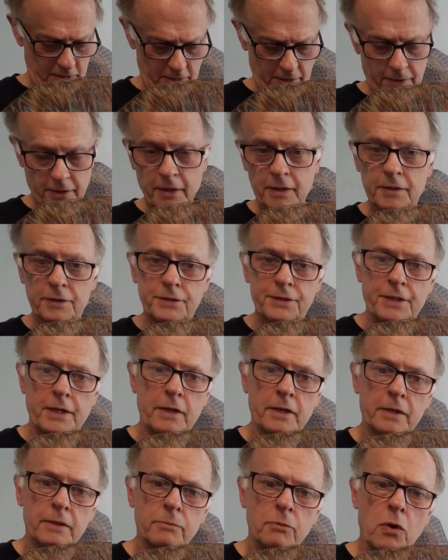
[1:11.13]
The
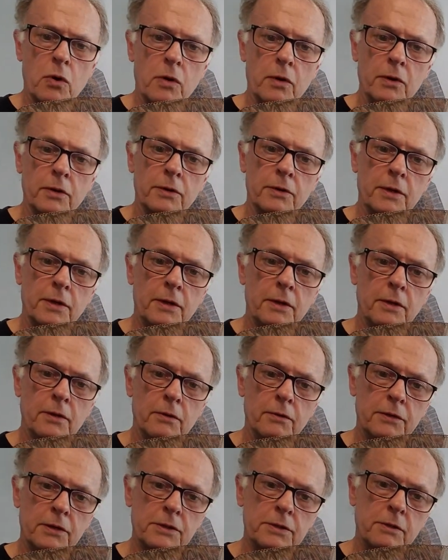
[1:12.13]
inside part here,
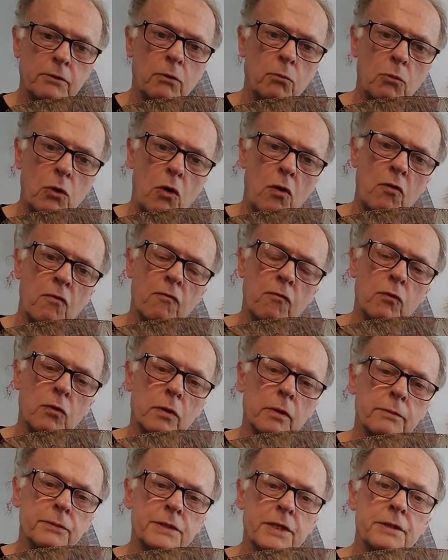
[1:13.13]
these little ball
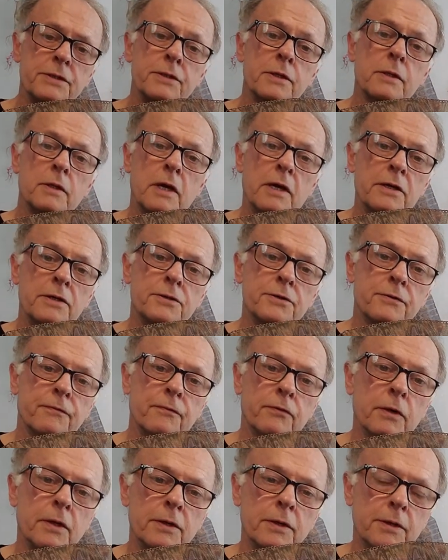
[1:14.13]
forms, that's glass
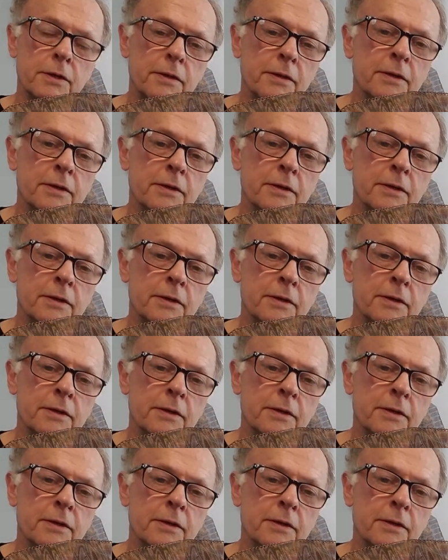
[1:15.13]
frit.